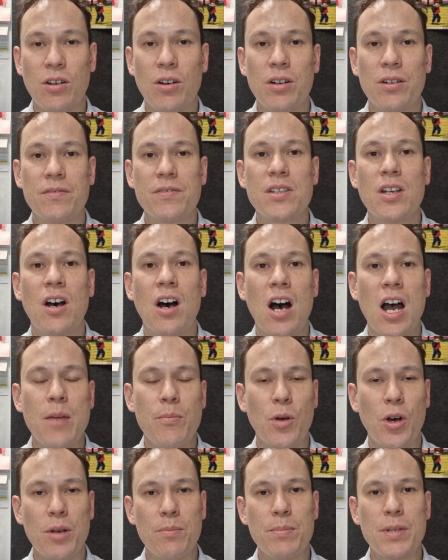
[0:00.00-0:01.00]
lot of
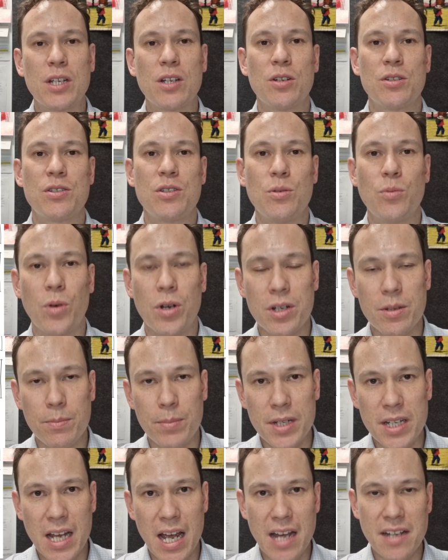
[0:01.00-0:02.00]
time on because you want to
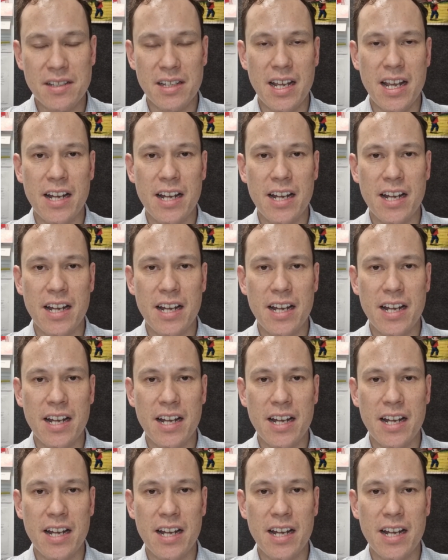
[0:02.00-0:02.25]
be as